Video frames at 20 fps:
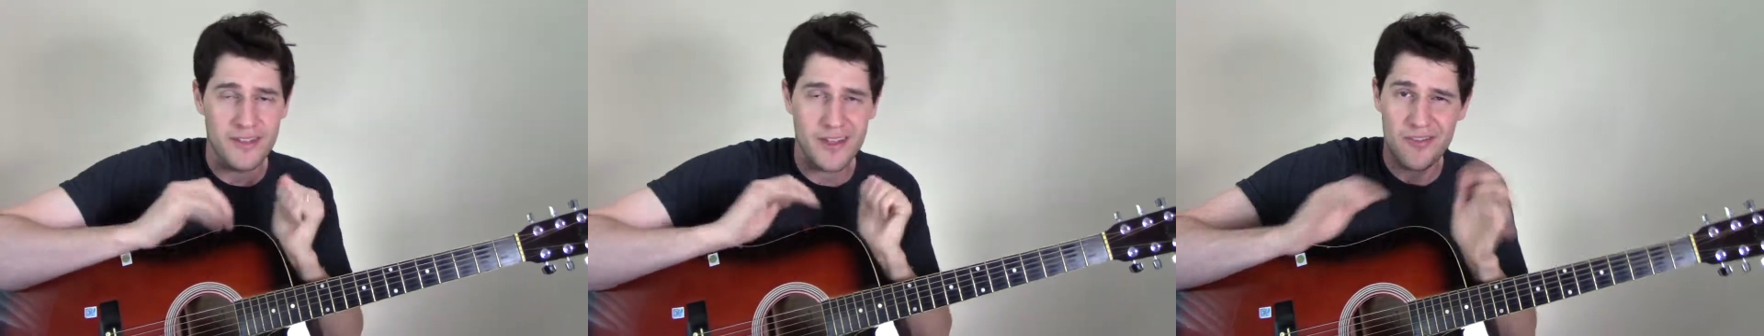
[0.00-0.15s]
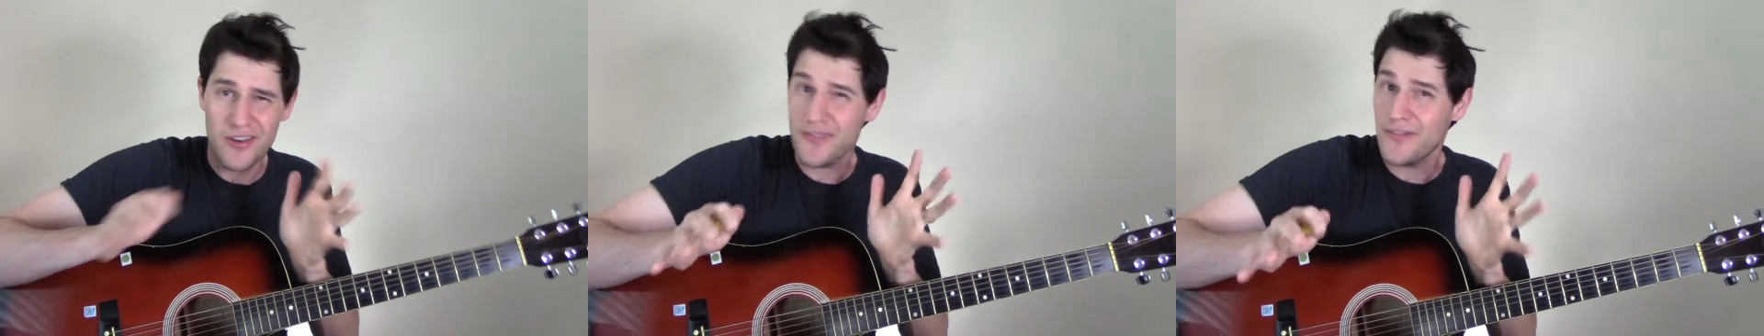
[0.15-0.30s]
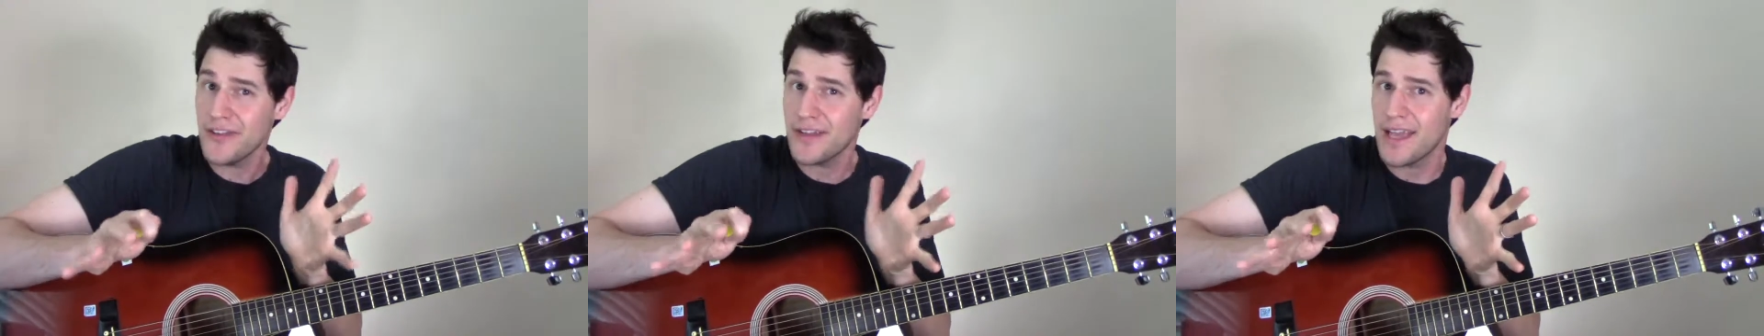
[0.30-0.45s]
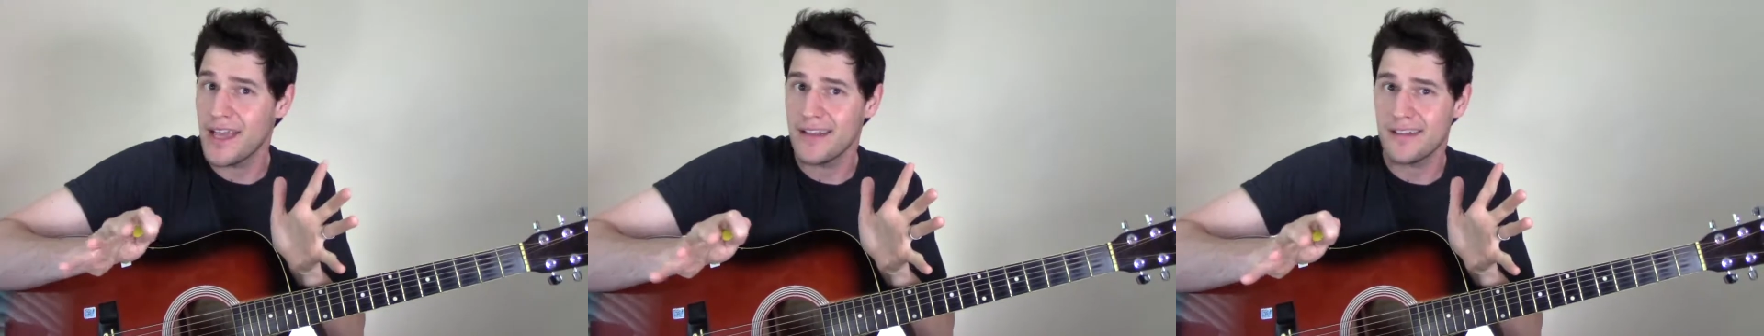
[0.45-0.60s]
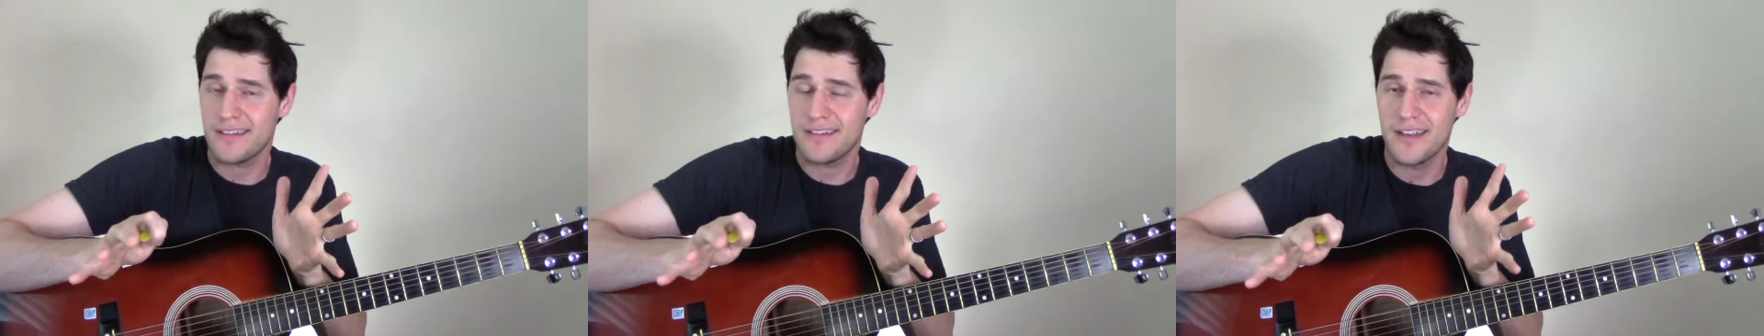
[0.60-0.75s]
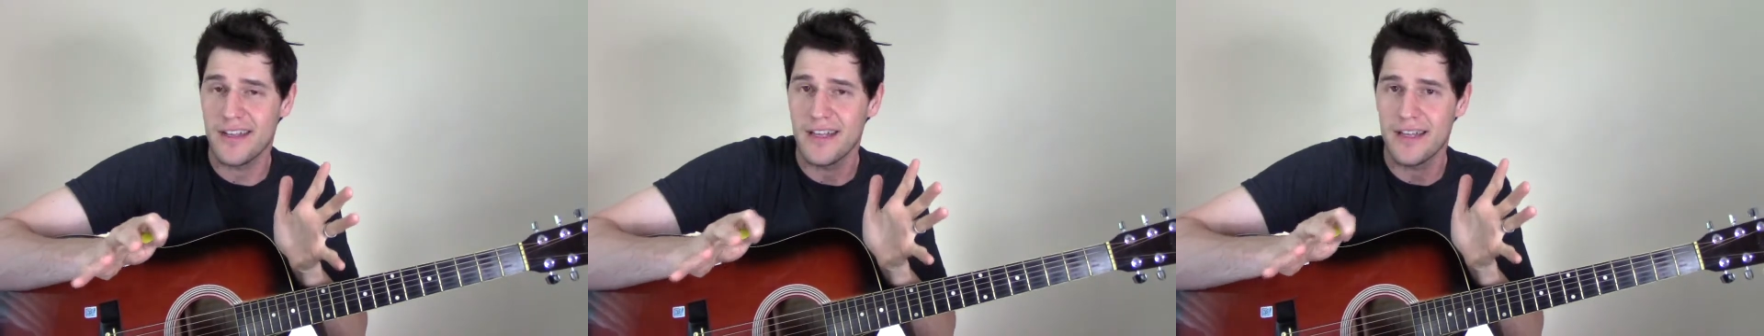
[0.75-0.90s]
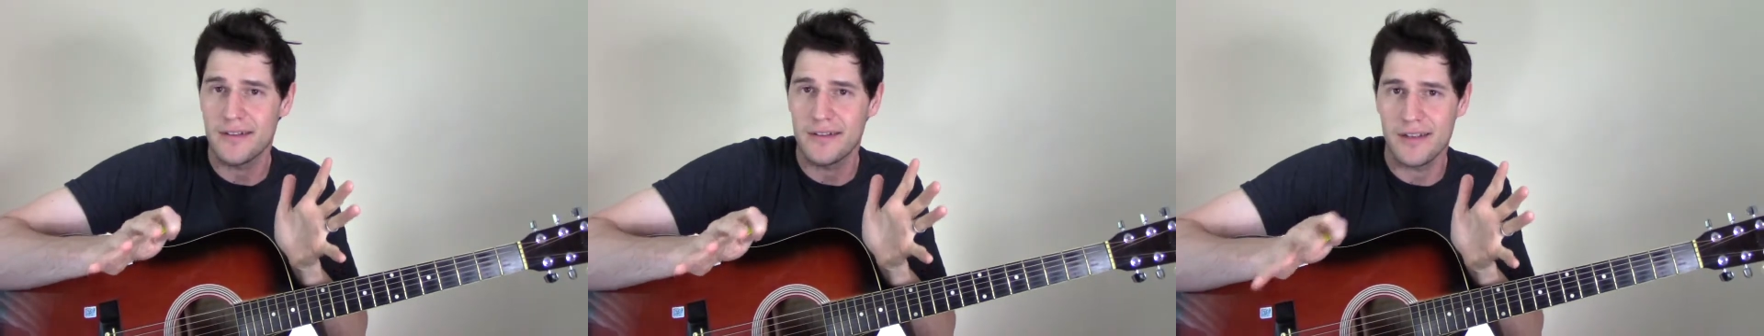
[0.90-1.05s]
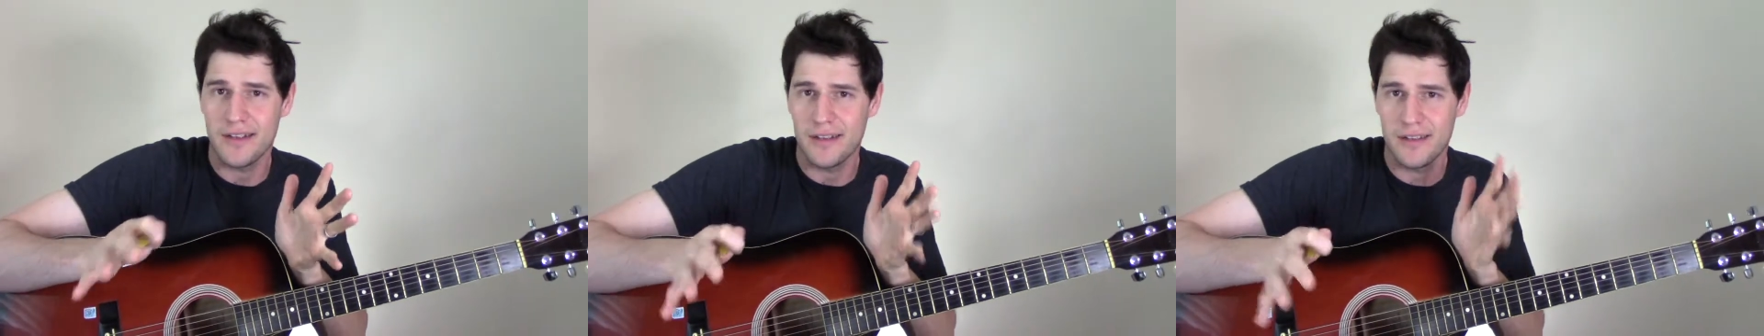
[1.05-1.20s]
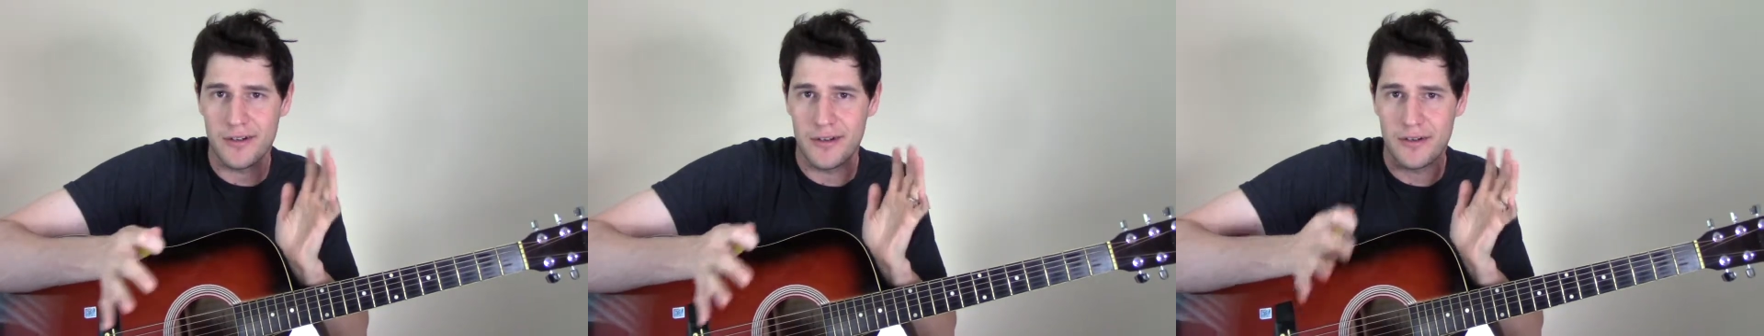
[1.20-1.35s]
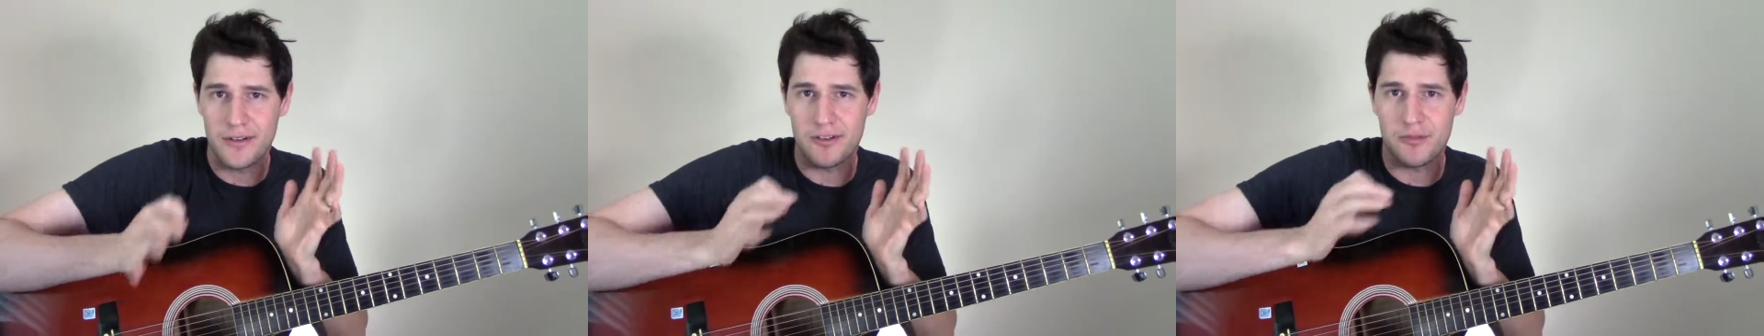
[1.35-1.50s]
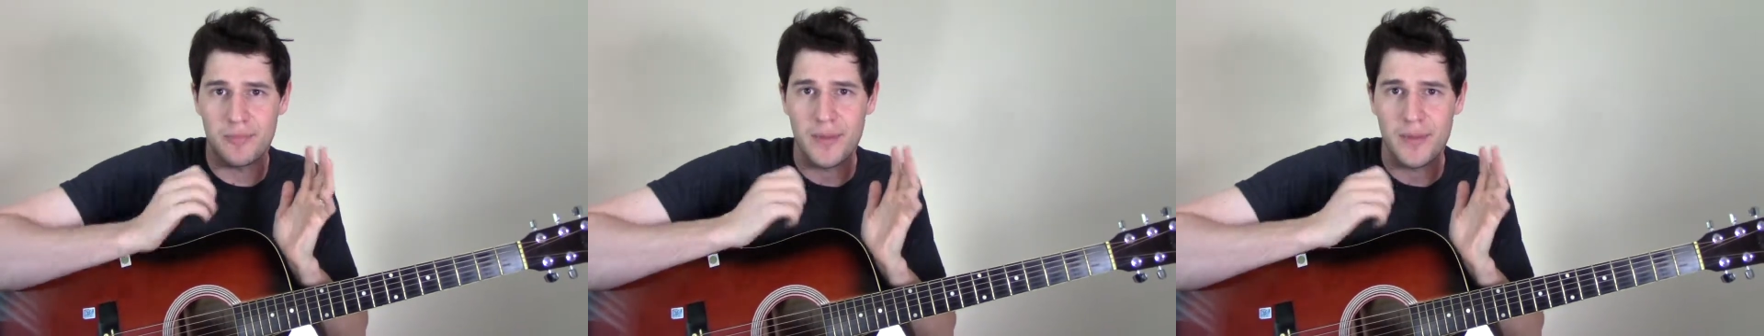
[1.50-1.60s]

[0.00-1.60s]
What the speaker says: Even if you can't sing it, as